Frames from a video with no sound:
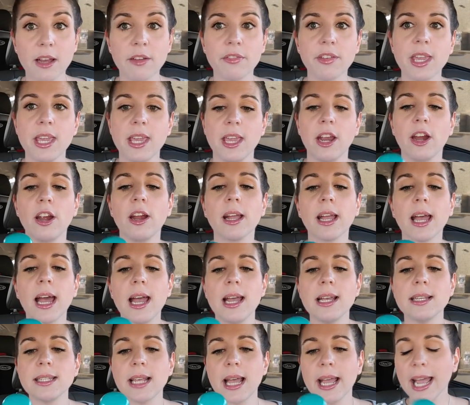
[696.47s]
of Kiara,
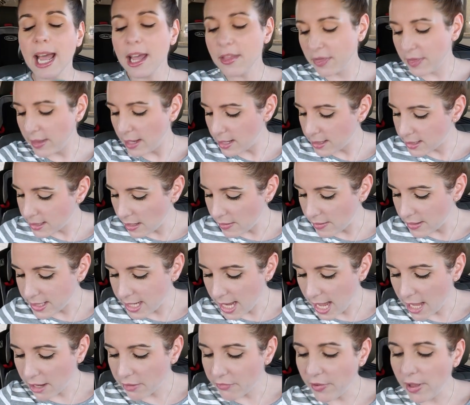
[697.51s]
guys, I got this and the
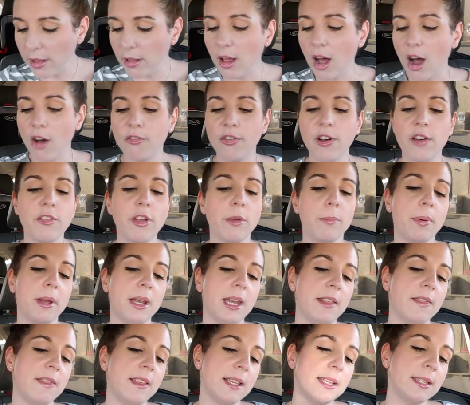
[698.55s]
tag fell off of it, but
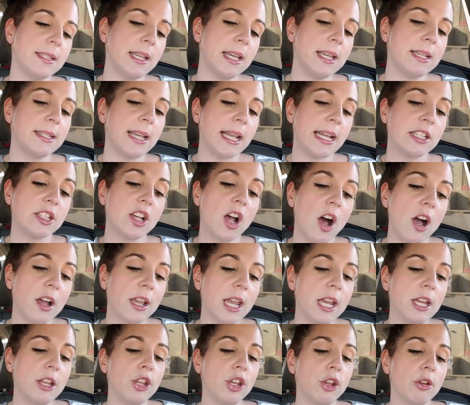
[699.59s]
it, this is a
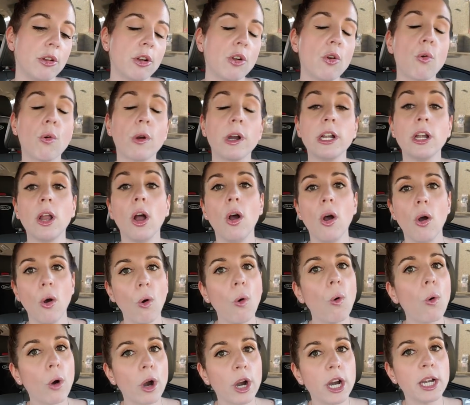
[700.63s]
talking unicorn
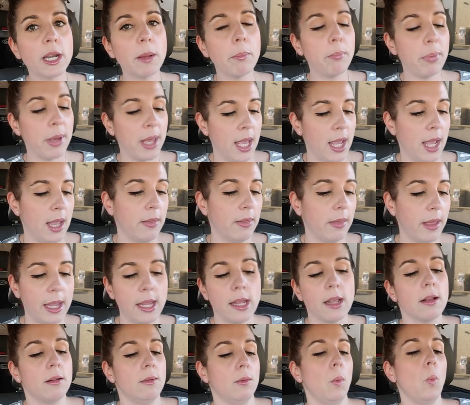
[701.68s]
horn pin,
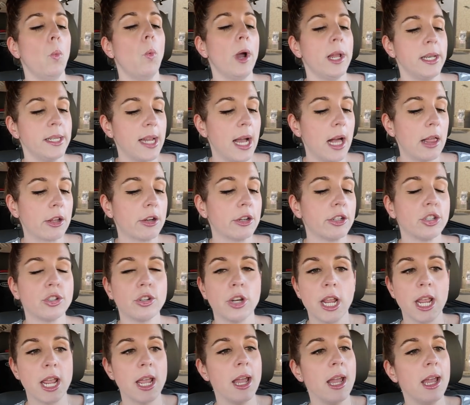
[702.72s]
like what Dollar
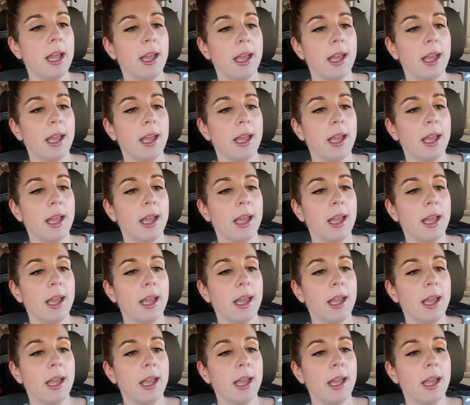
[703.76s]
Tree?